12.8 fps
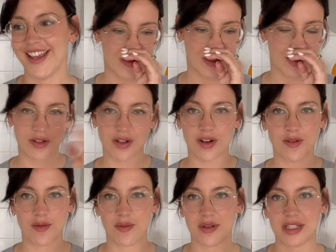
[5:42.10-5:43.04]
I'll try and
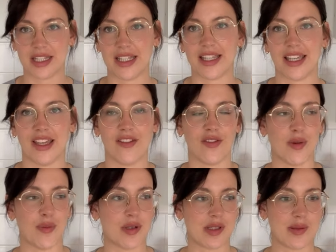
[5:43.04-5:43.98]
remember to link it if I
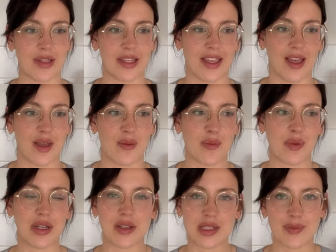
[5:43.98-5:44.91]
possibly can, but
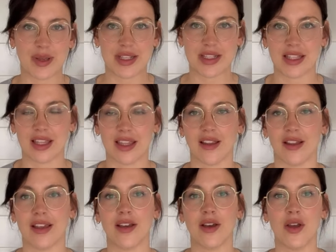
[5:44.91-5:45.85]
it's basically
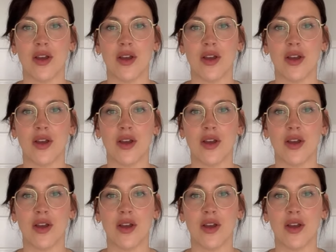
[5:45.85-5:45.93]
like,